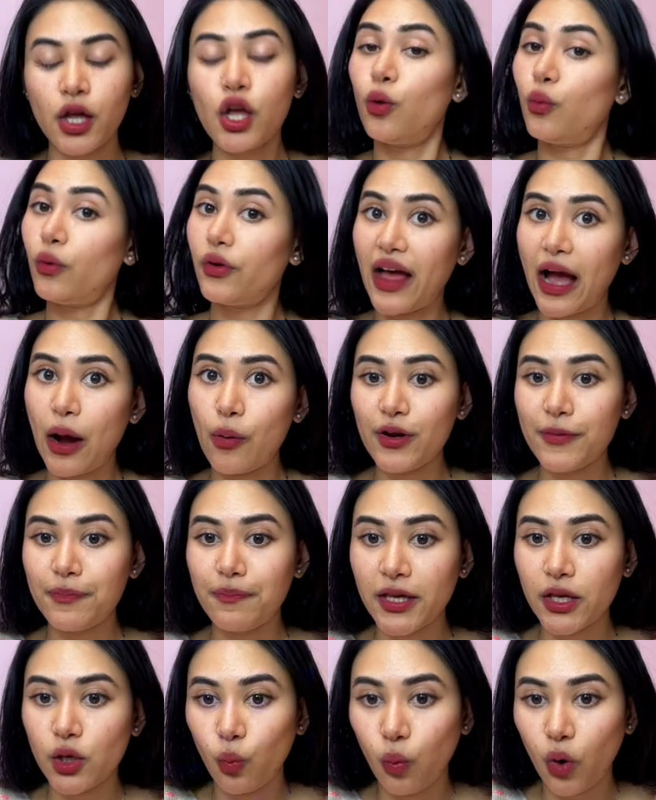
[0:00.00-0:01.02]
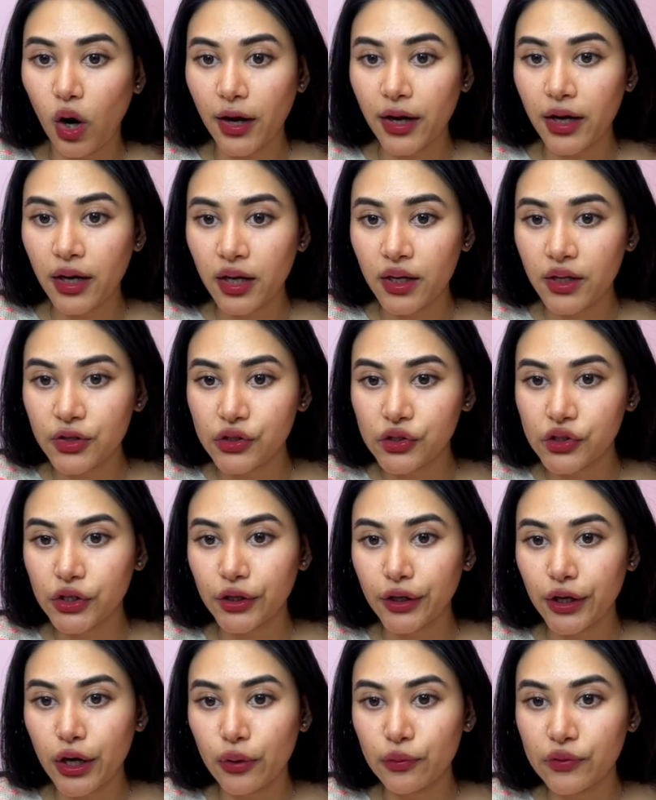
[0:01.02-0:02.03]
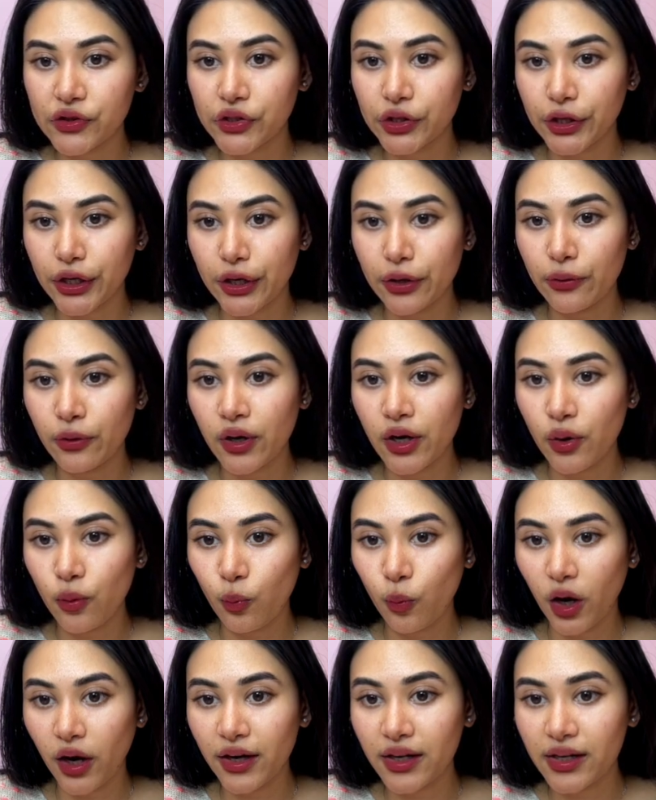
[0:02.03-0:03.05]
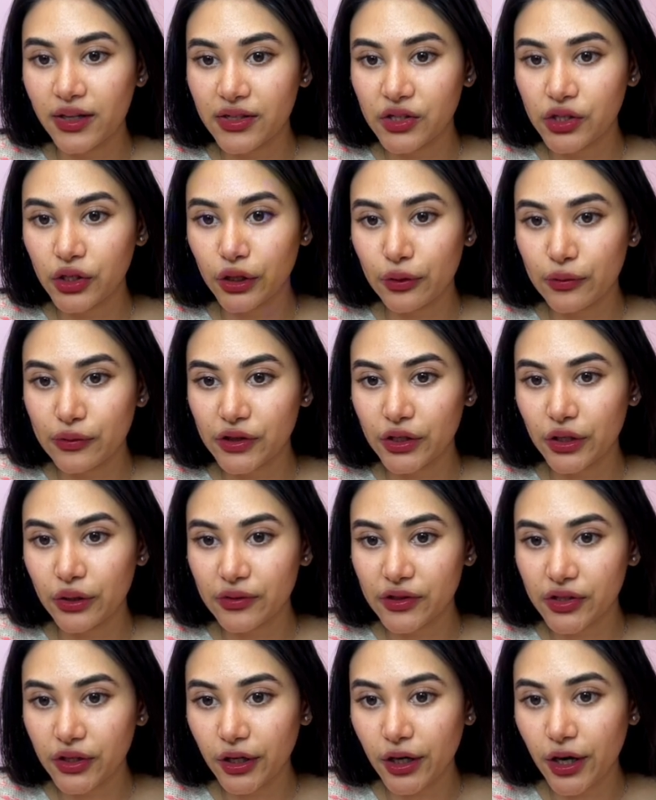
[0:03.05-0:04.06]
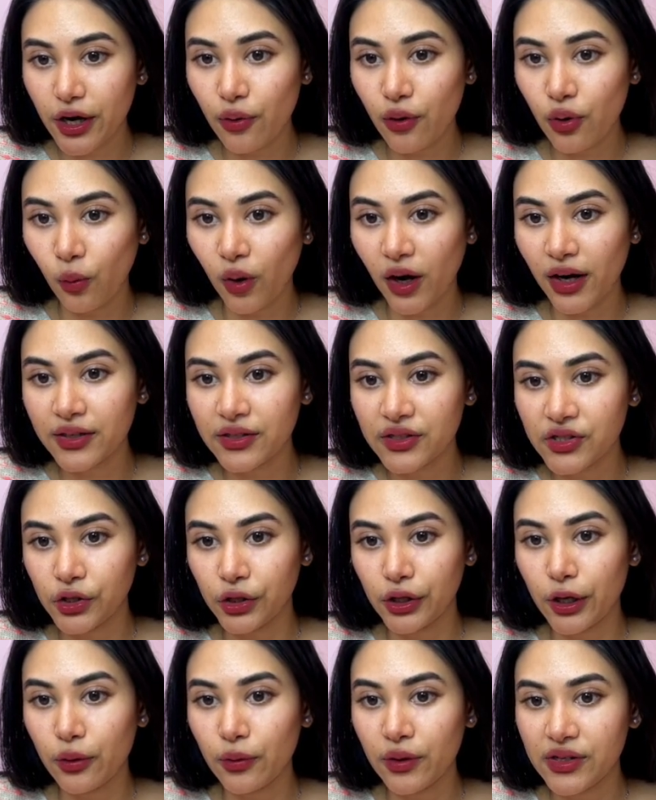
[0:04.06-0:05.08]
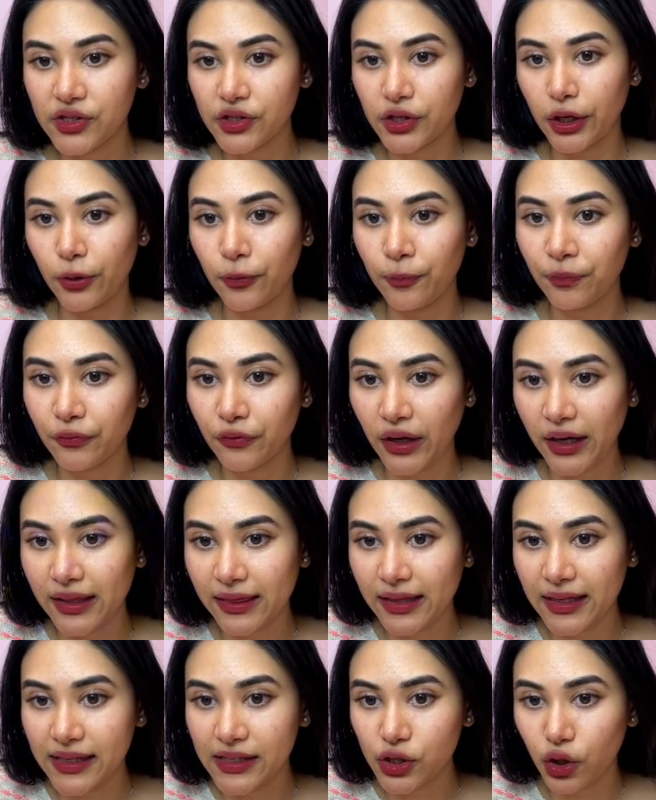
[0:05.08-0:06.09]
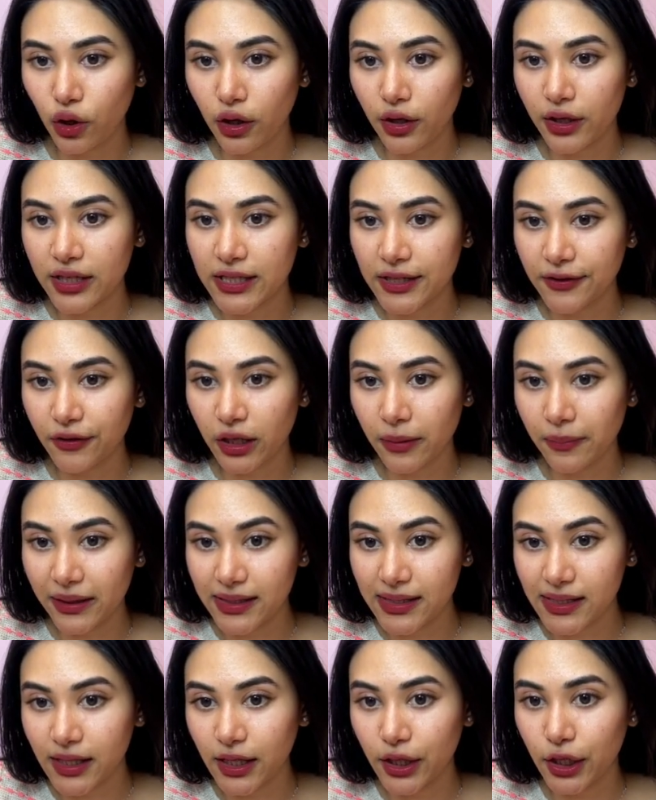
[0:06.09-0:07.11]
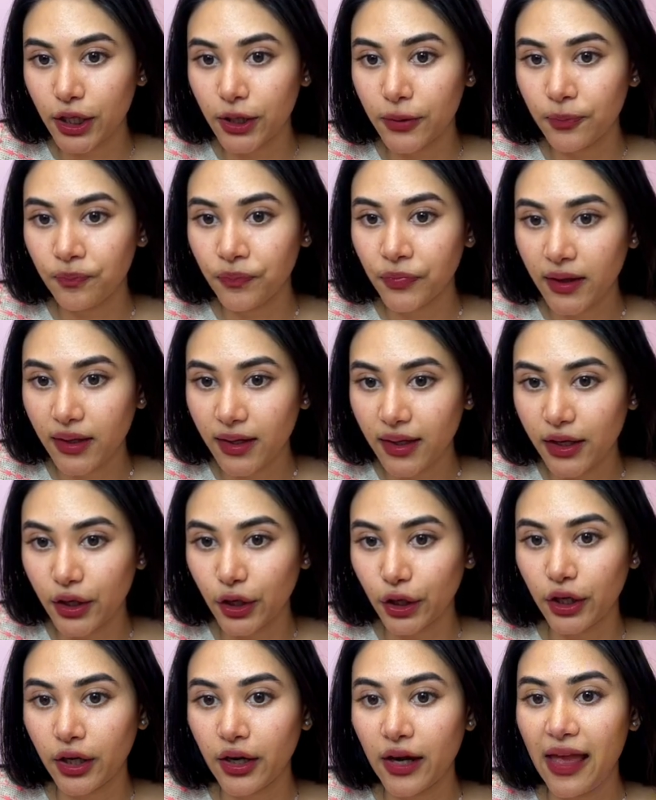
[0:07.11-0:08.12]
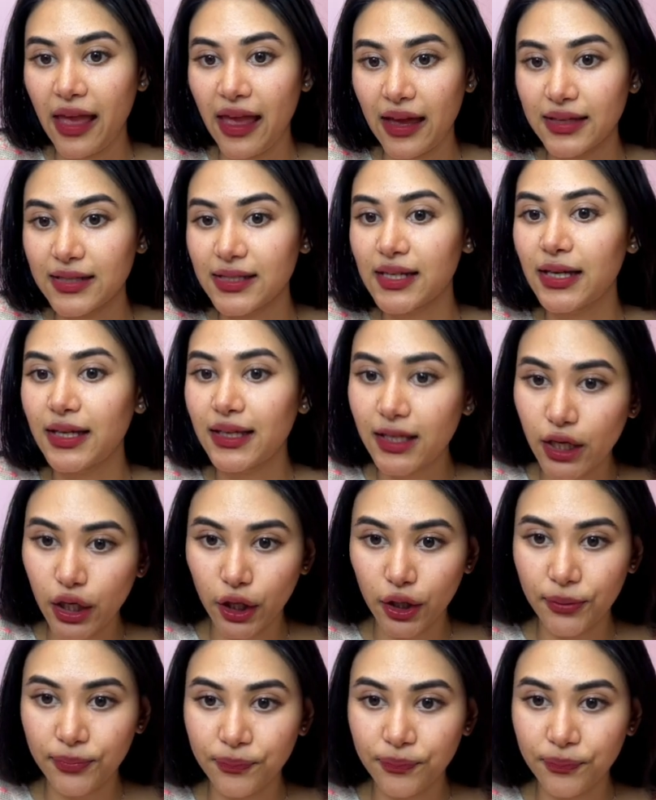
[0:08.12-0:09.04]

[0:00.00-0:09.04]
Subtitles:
Well, that would be 1, 0, 0, 1, 0, 0, 0, 1, 0, 0, right? These are differing bits here, here, and here.